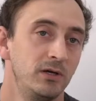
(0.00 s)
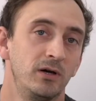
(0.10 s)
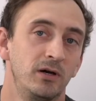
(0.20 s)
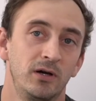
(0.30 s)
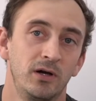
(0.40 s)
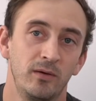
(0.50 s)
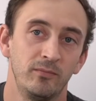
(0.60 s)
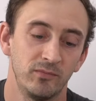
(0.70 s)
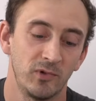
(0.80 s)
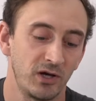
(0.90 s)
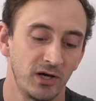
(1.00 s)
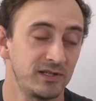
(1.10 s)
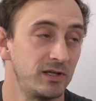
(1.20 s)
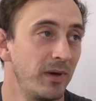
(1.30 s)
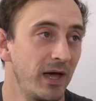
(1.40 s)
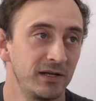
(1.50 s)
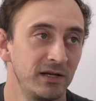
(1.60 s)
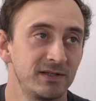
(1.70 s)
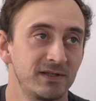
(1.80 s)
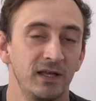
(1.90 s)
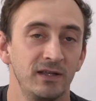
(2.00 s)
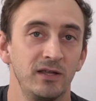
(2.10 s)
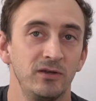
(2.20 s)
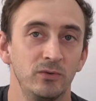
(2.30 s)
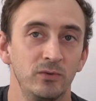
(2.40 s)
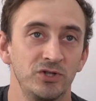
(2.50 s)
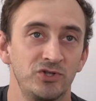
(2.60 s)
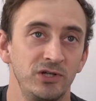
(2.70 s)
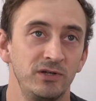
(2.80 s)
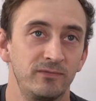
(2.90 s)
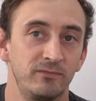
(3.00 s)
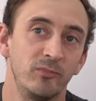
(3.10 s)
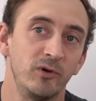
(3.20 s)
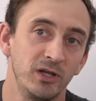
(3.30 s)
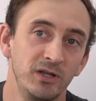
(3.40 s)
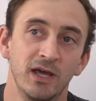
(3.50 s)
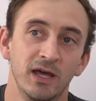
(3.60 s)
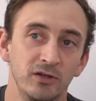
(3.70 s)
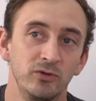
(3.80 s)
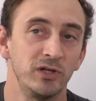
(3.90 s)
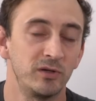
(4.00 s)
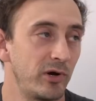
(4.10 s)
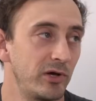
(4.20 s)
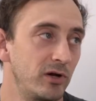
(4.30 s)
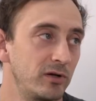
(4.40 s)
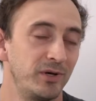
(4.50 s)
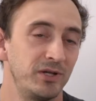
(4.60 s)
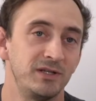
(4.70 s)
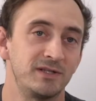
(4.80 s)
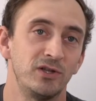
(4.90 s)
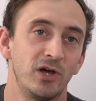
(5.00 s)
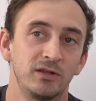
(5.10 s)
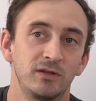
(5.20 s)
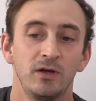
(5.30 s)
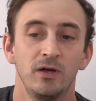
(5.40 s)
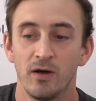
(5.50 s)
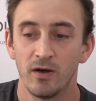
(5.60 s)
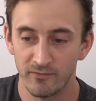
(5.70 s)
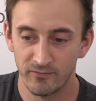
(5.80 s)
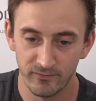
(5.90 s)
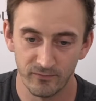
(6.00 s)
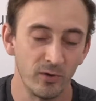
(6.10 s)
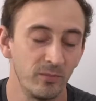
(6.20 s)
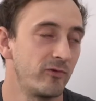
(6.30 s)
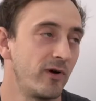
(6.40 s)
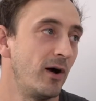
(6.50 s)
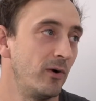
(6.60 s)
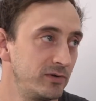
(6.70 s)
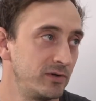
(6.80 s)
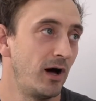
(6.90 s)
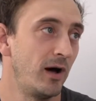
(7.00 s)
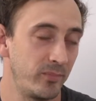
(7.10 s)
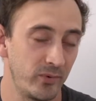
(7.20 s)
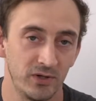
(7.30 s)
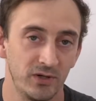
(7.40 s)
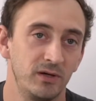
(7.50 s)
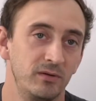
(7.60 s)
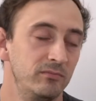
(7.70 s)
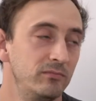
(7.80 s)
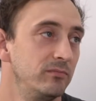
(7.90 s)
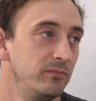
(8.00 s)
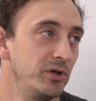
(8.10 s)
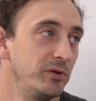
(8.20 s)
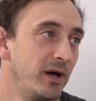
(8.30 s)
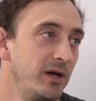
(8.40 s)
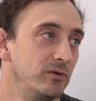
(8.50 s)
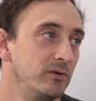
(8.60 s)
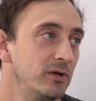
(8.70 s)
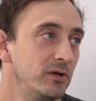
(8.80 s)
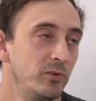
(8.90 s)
Uh, custom magnets, and then you achieve in the end a unique product, but it's not from ground up uh, built by you, okay.